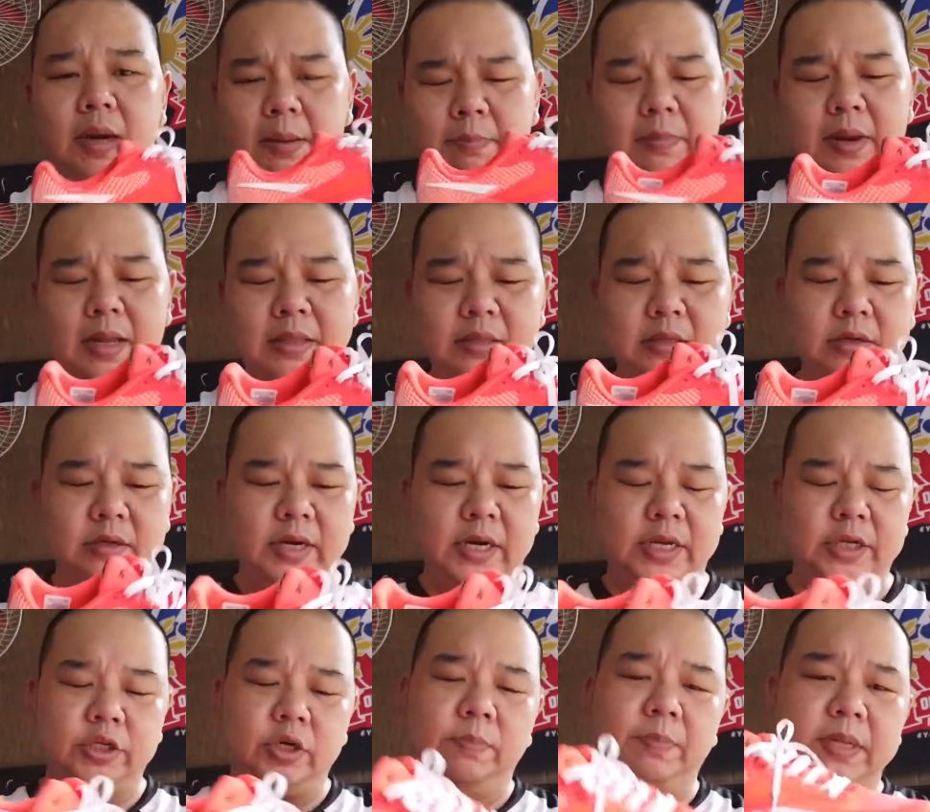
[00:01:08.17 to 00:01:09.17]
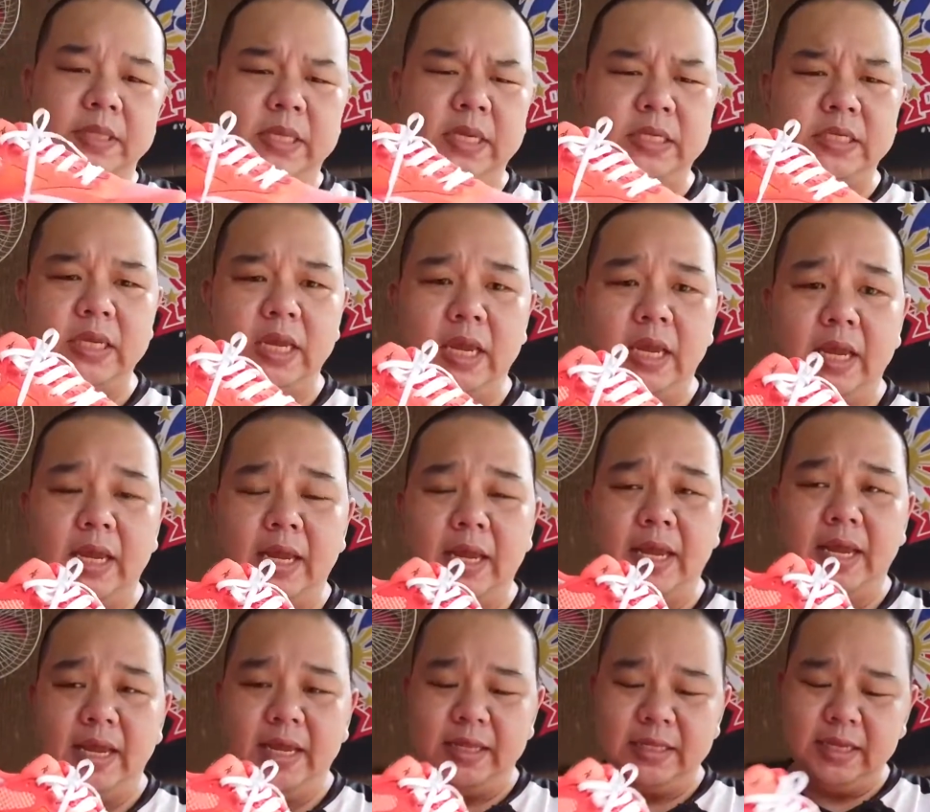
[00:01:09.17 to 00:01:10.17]
I'm not really sure, but this
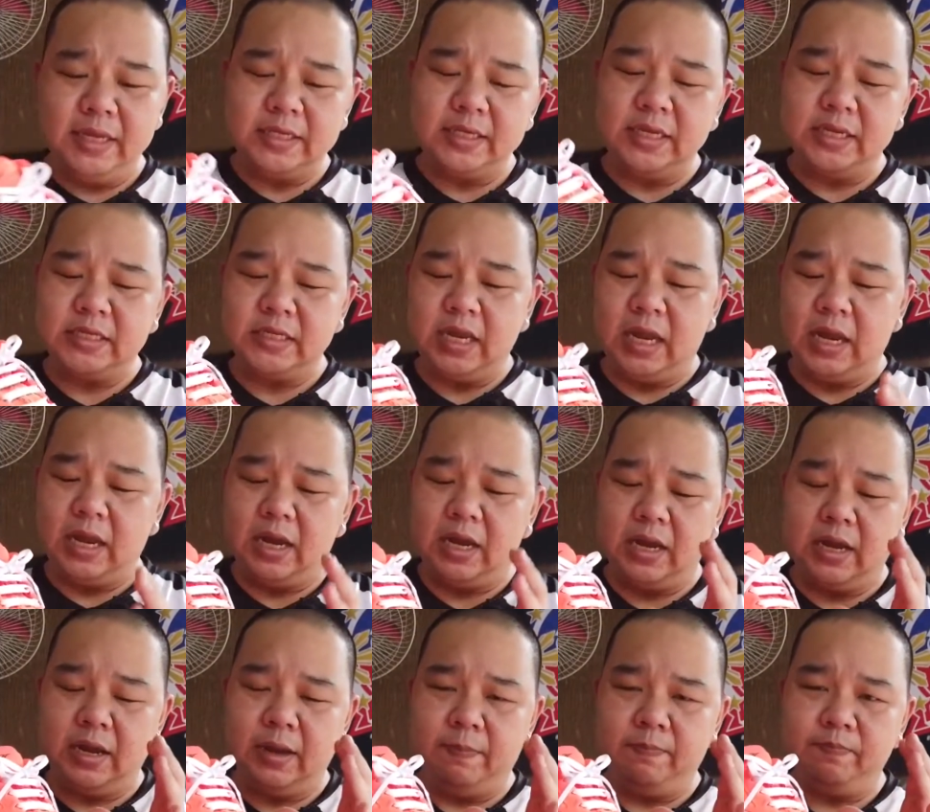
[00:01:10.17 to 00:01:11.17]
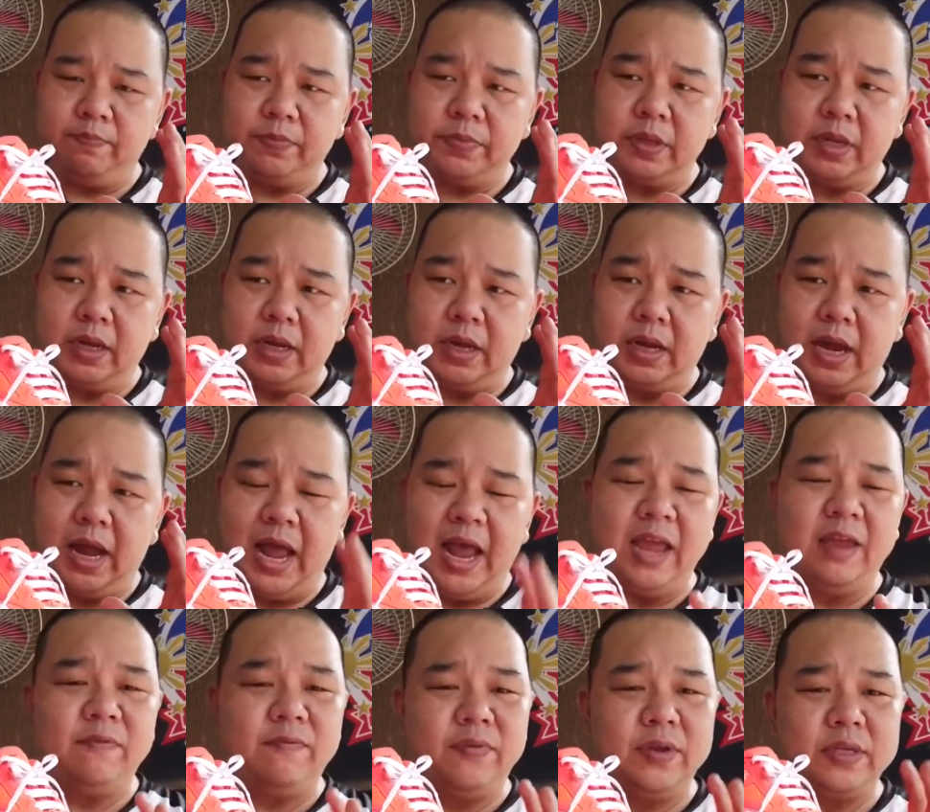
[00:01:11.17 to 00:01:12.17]
is a
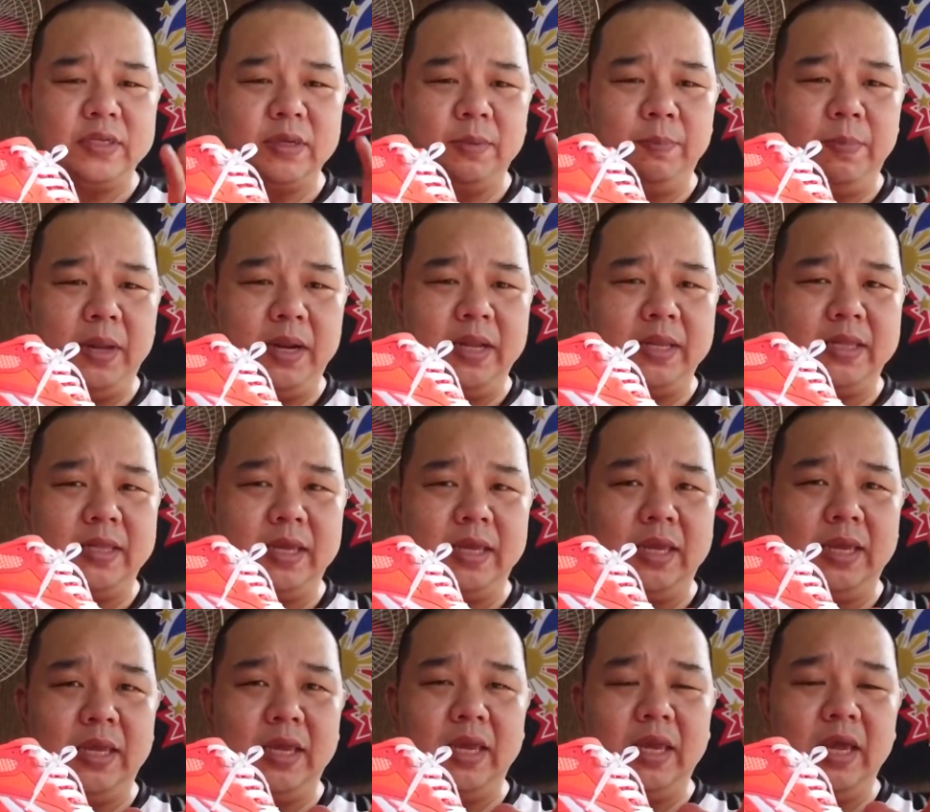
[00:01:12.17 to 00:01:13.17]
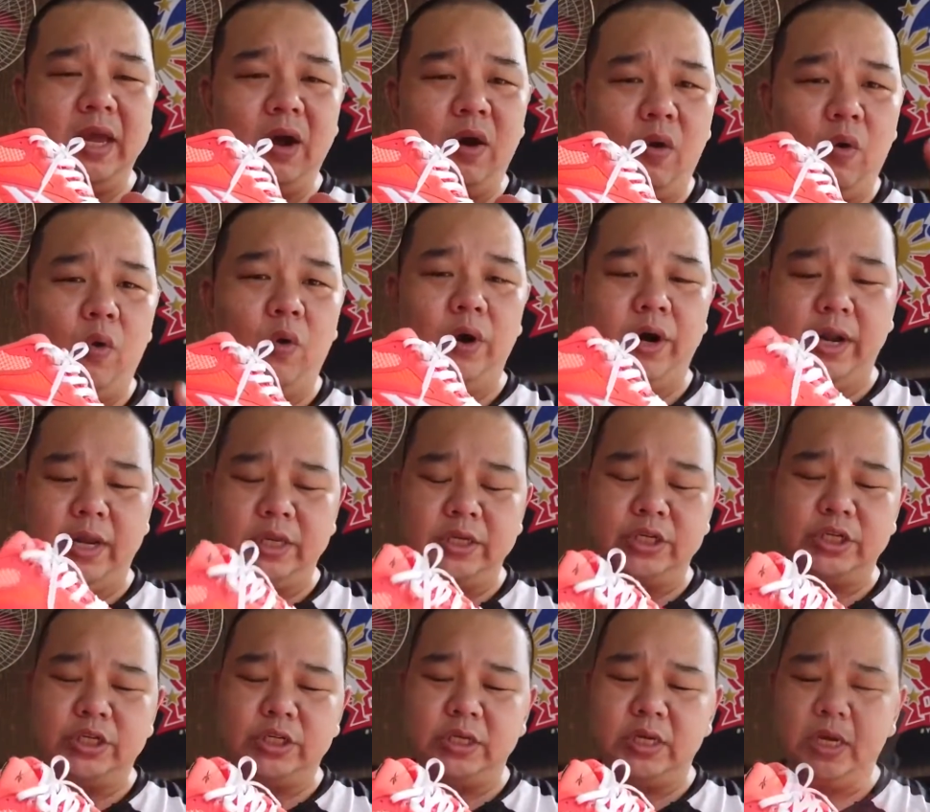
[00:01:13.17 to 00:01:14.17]
high visibility
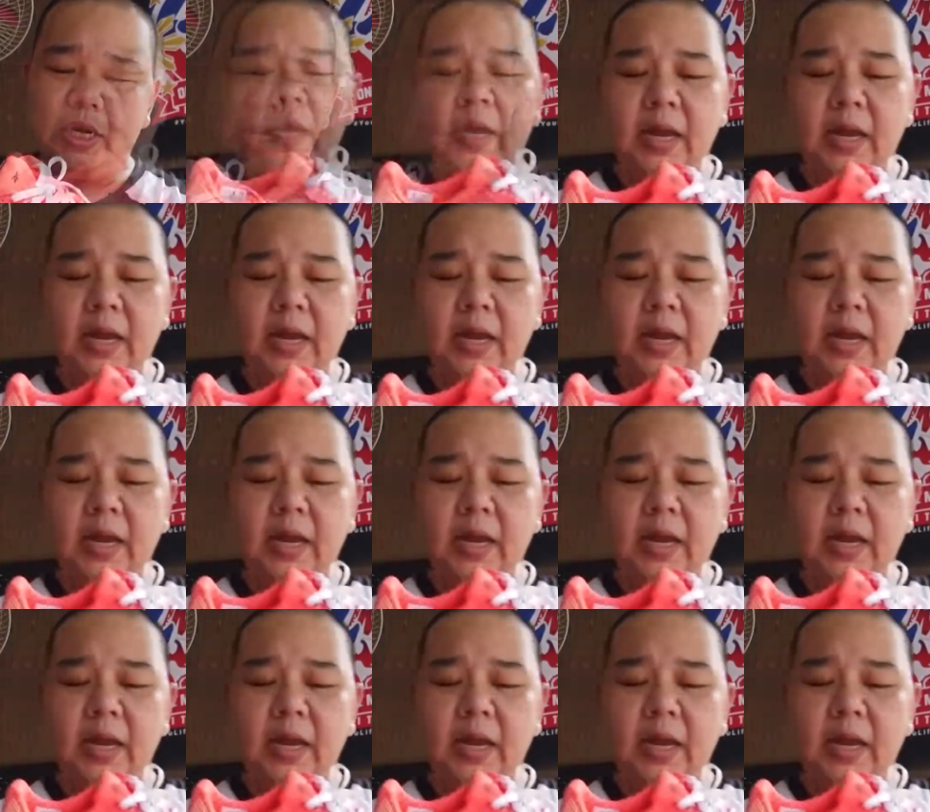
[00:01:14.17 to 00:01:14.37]
orange.